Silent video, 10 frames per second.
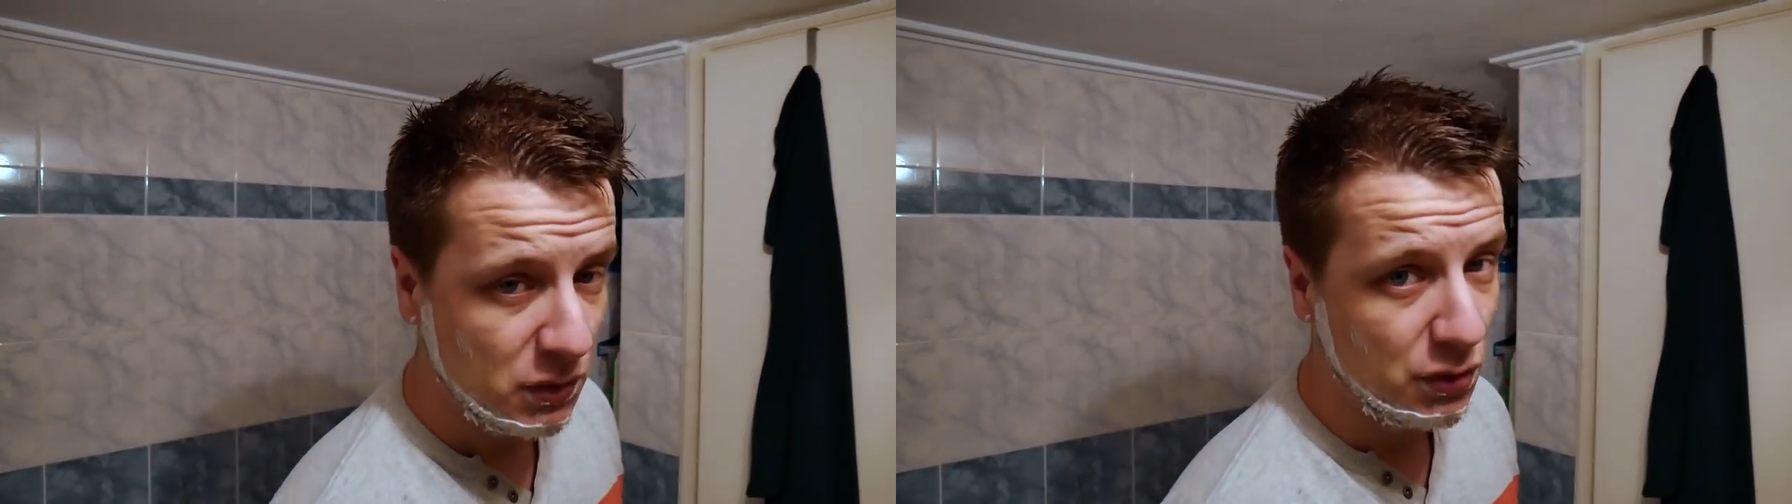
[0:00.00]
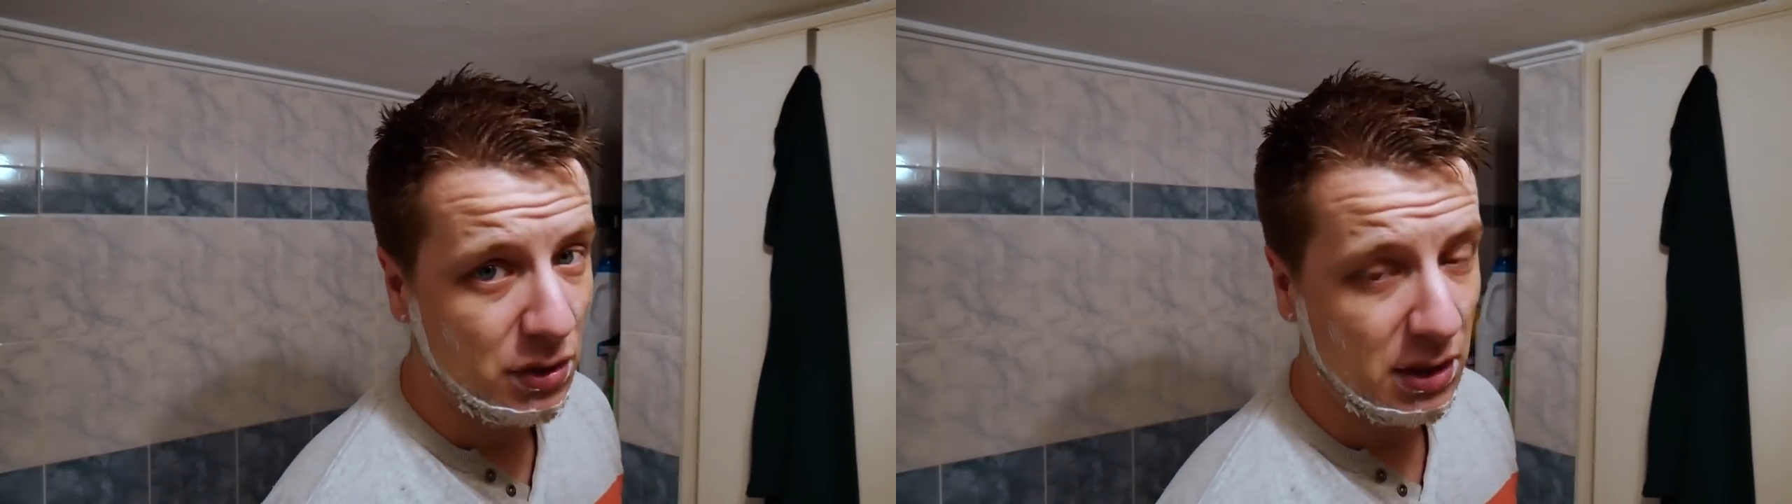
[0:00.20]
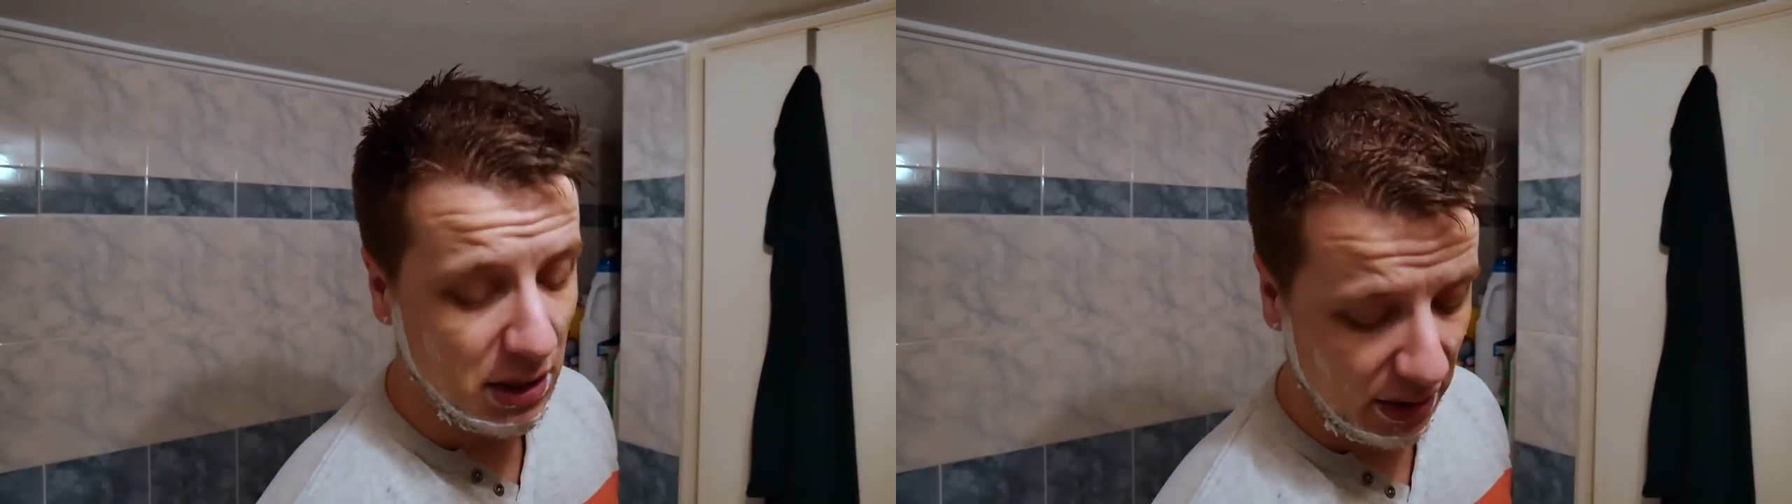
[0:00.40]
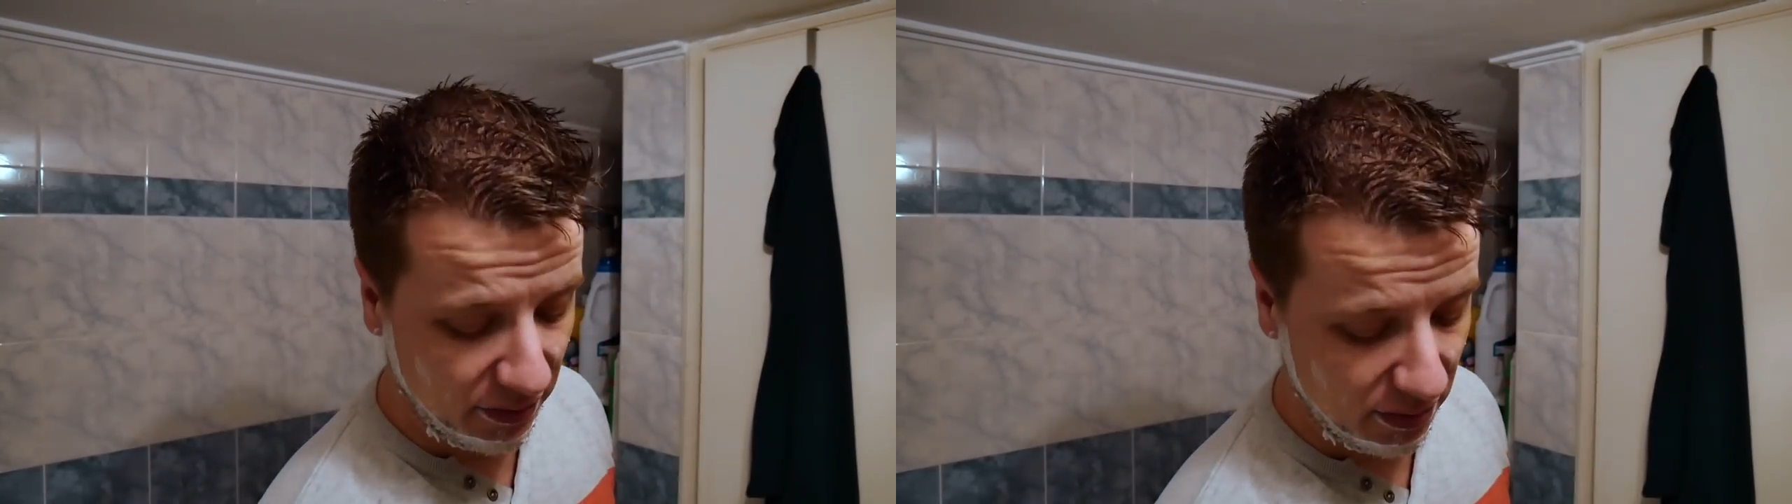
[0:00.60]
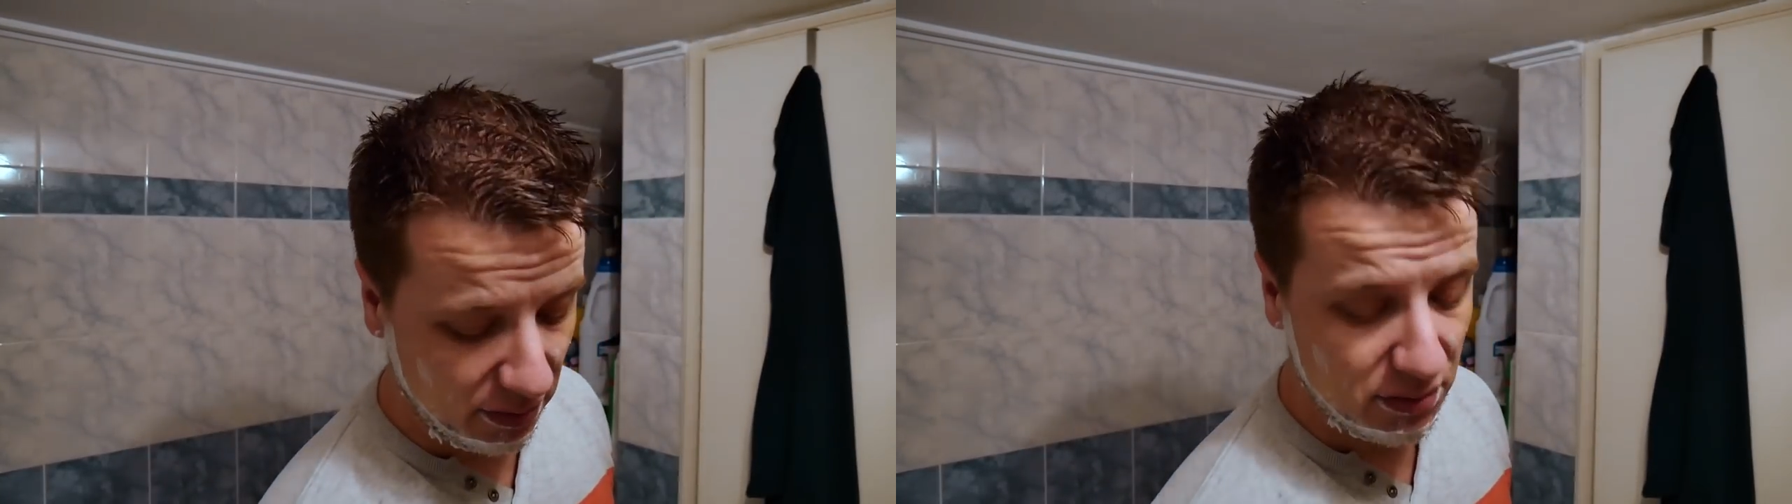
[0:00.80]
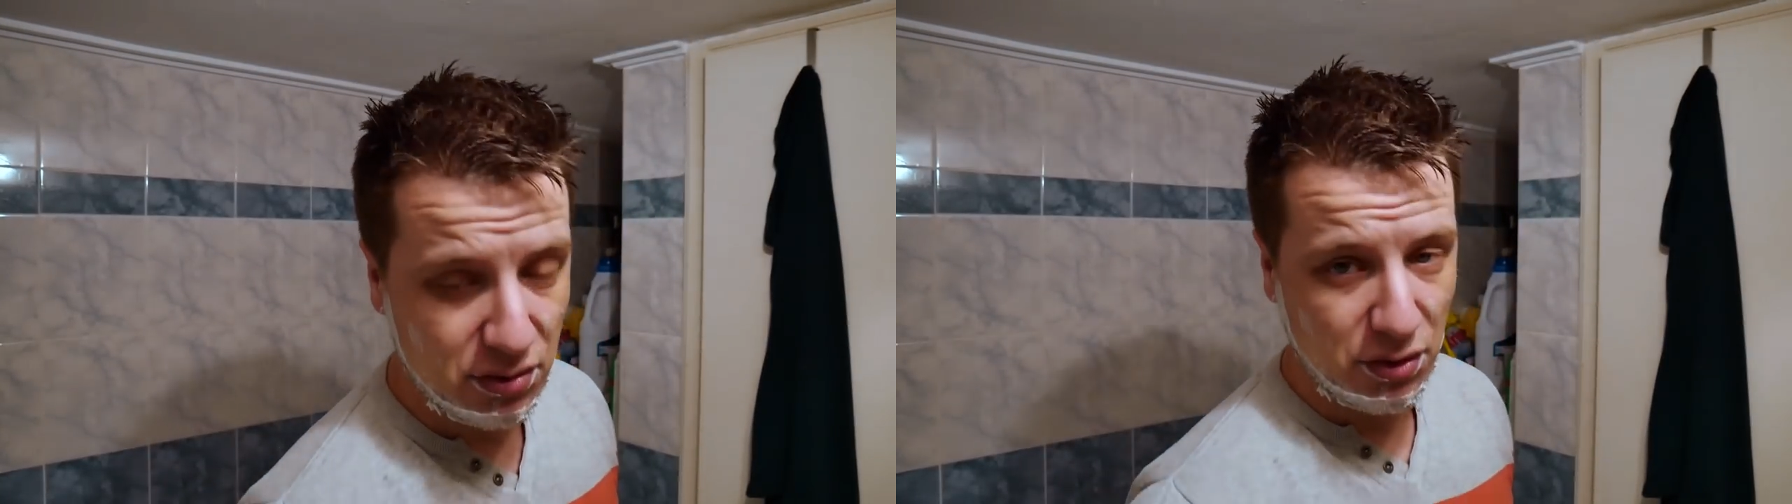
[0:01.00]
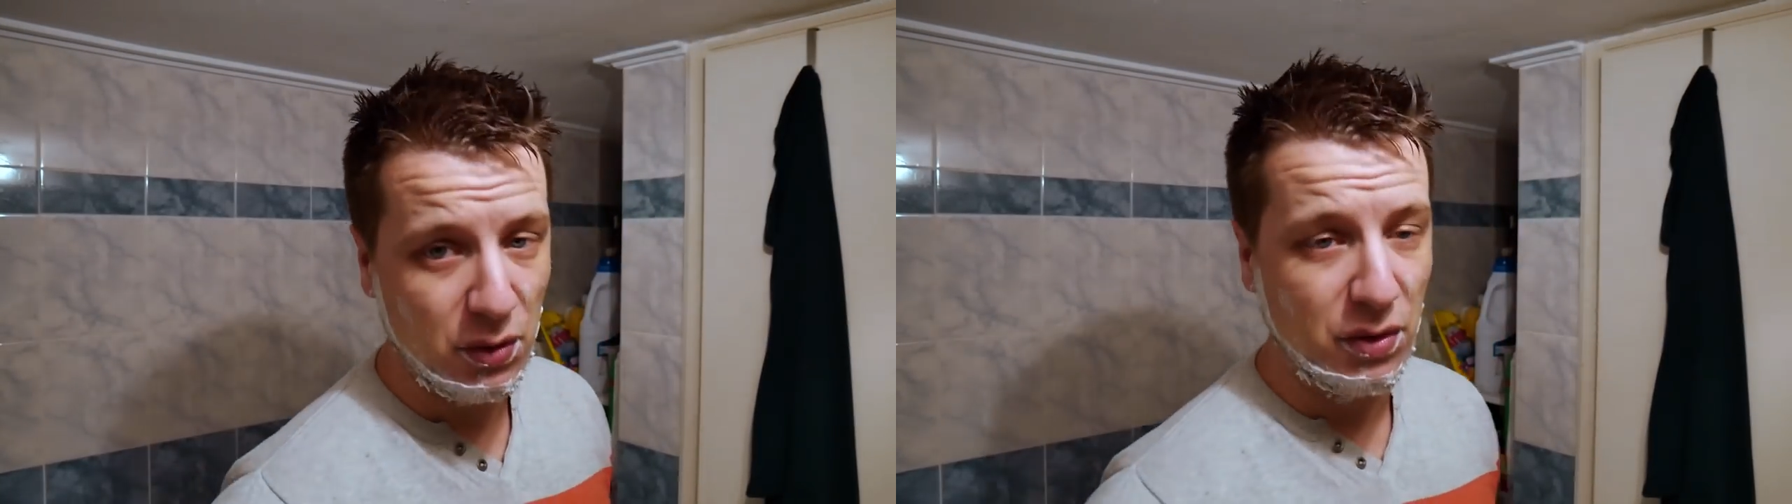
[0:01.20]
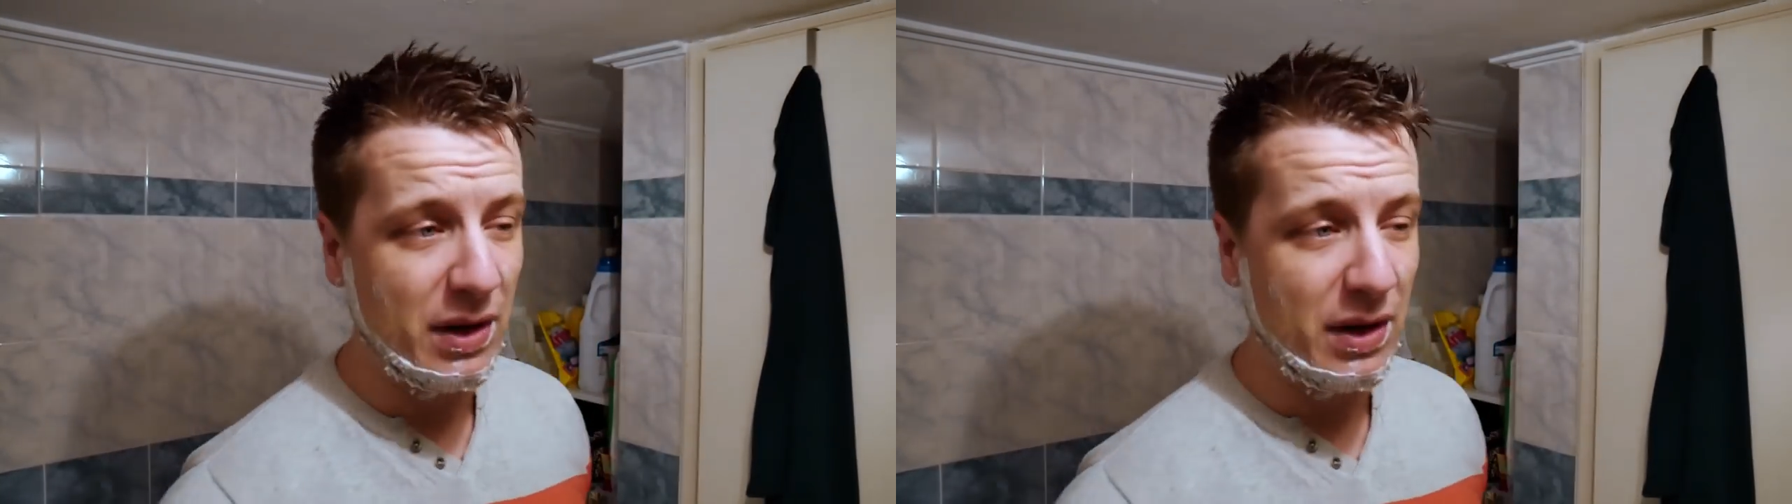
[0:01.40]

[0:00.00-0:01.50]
to not like screw